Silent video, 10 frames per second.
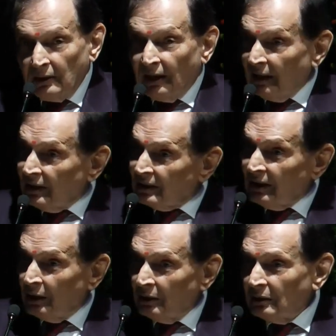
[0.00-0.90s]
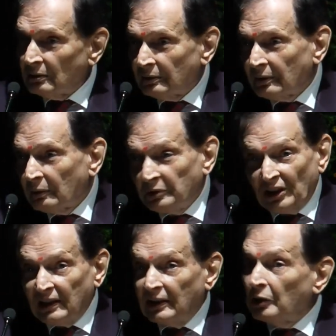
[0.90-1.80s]
The other thing, which
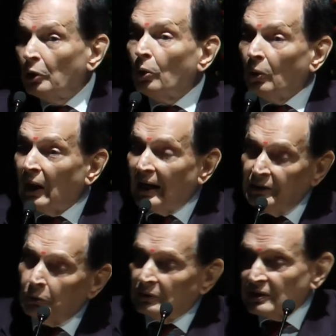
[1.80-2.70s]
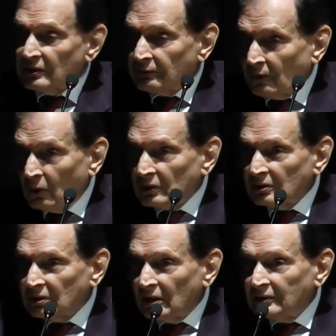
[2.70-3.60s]
I didn't know, I knew this before,
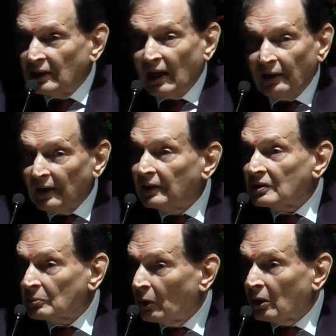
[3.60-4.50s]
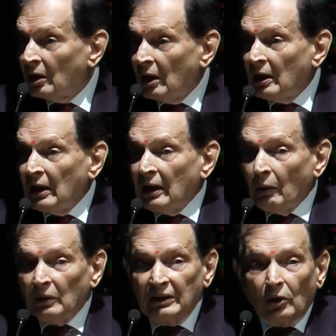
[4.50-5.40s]
till I read this book,
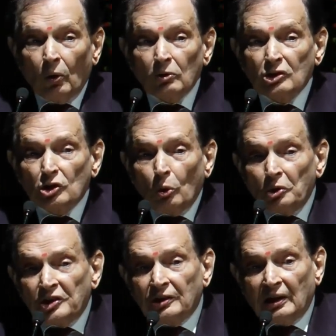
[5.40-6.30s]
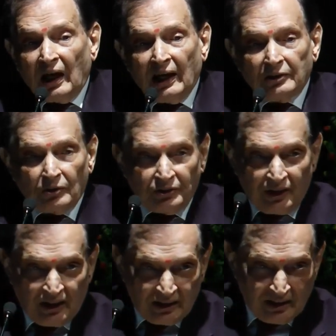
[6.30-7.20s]
he called social
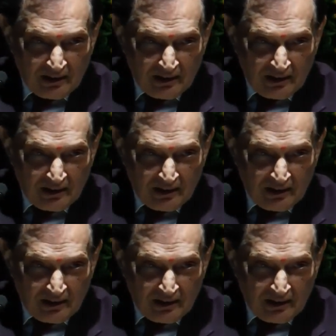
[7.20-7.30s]
iatrogenesis.